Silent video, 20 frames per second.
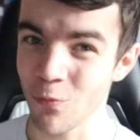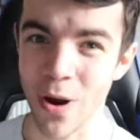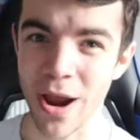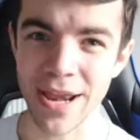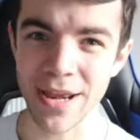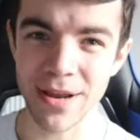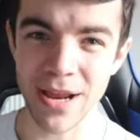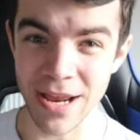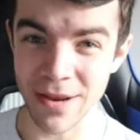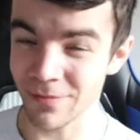
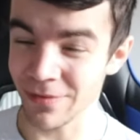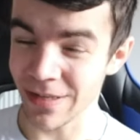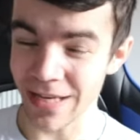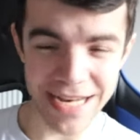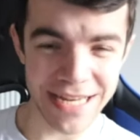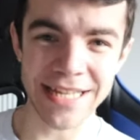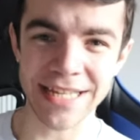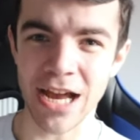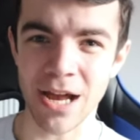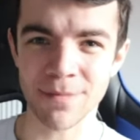when it
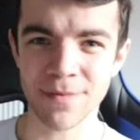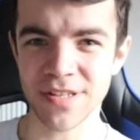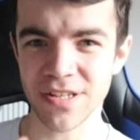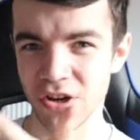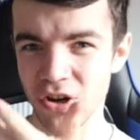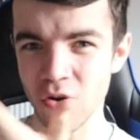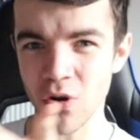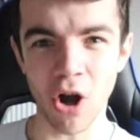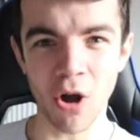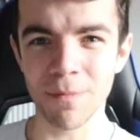leaded up
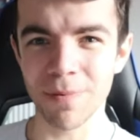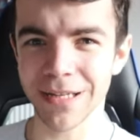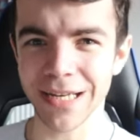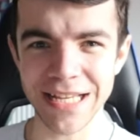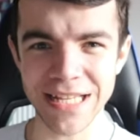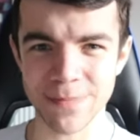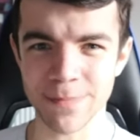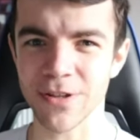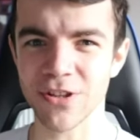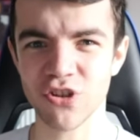to
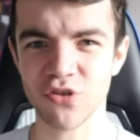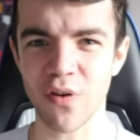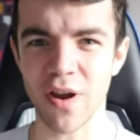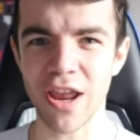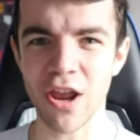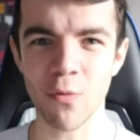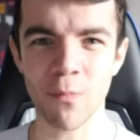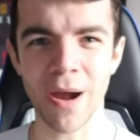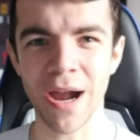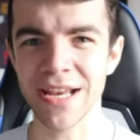Opaline's
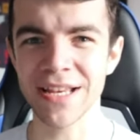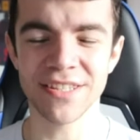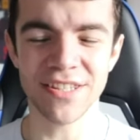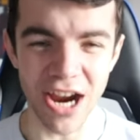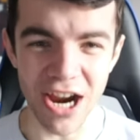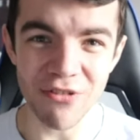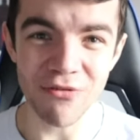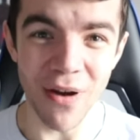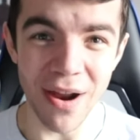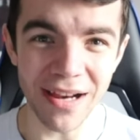betrayal by
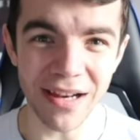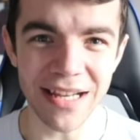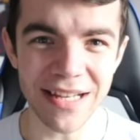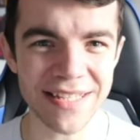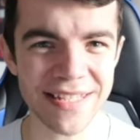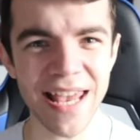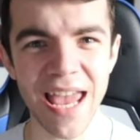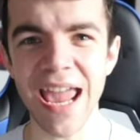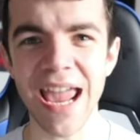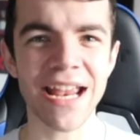directly
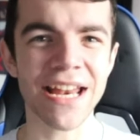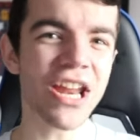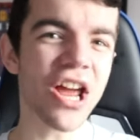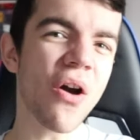saying,